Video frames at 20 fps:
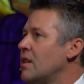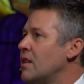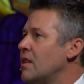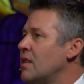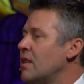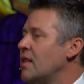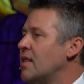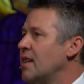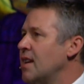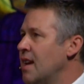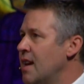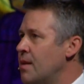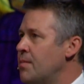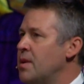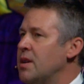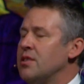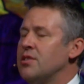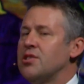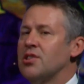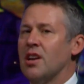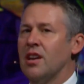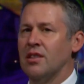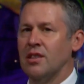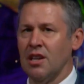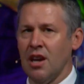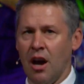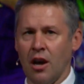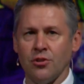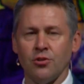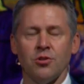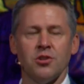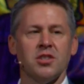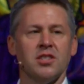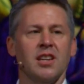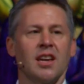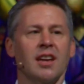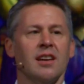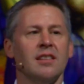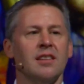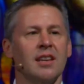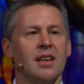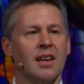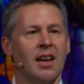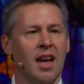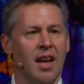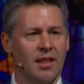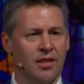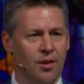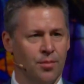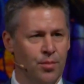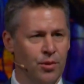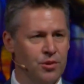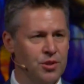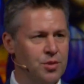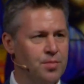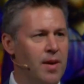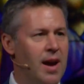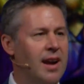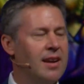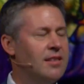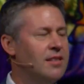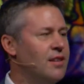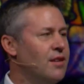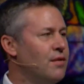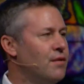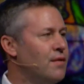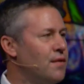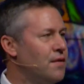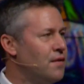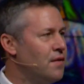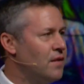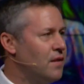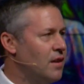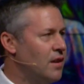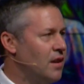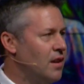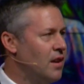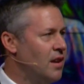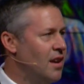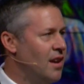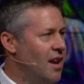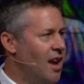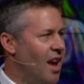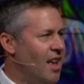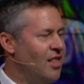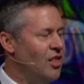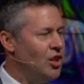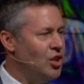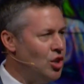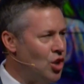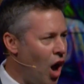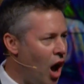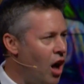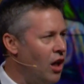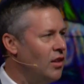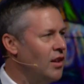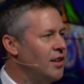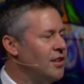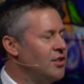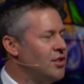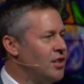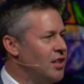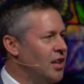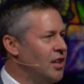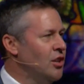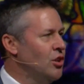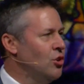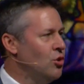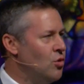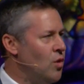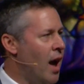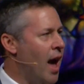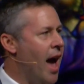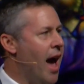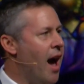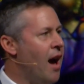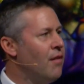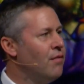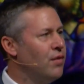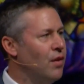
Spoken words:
that the image and the understanding and the perspective and the knowledge that you have